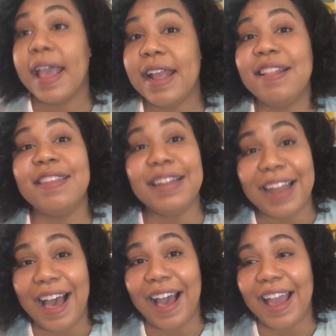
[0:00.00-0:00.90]
It's a
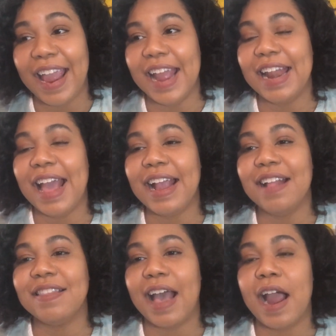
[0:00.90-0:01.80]
lot, and I
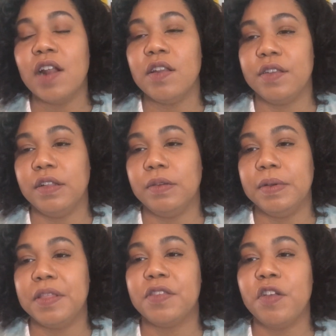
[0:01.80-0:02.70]
got tired of dealing
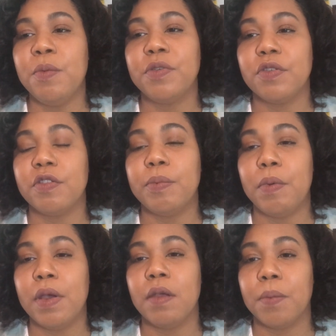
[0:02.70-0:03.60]
with it, so much to the
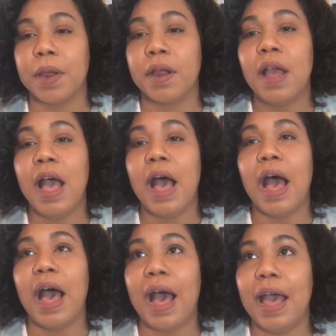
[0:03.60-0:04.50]
point where
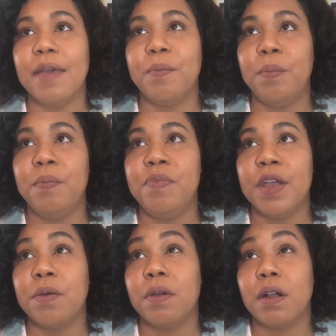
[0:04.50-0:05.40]

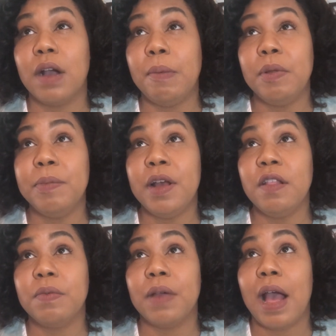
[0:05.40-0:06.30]
there were a couple
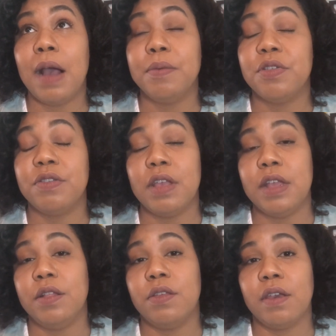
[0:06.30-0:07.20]
months where I was just
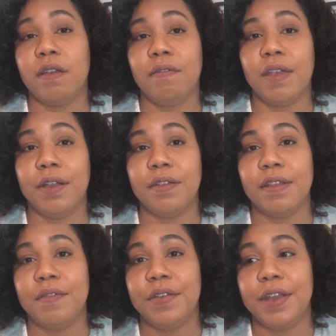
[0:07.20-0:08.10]
eating chicken fingers
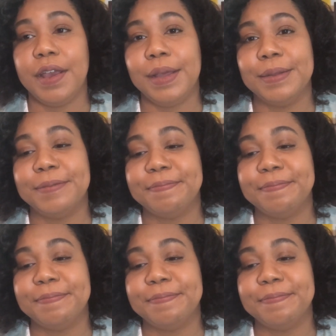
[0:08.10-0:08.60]
every day.